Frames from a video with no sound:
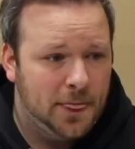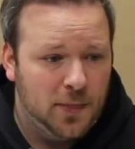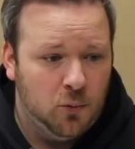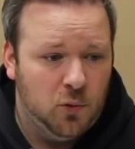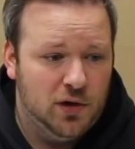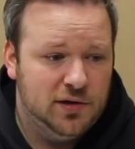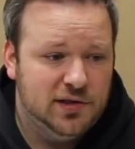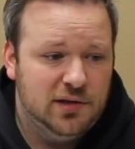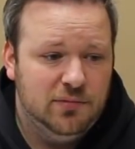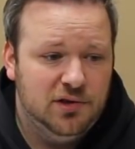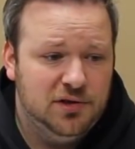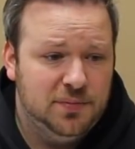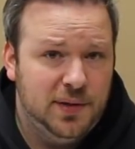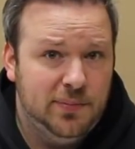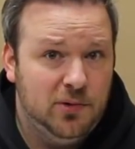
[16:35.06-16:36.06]
What are some of
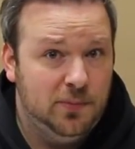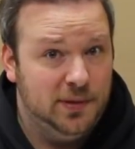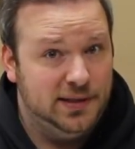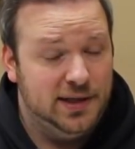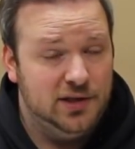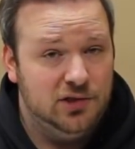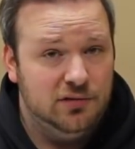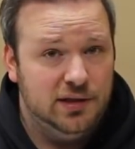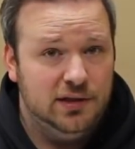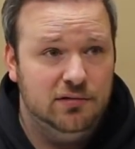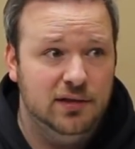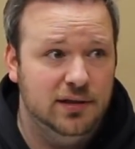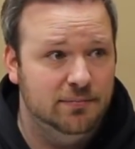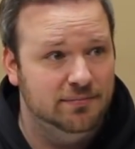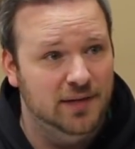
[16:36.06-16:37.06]
those people potentially
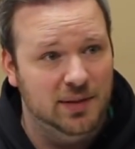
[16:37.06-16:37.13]
doing?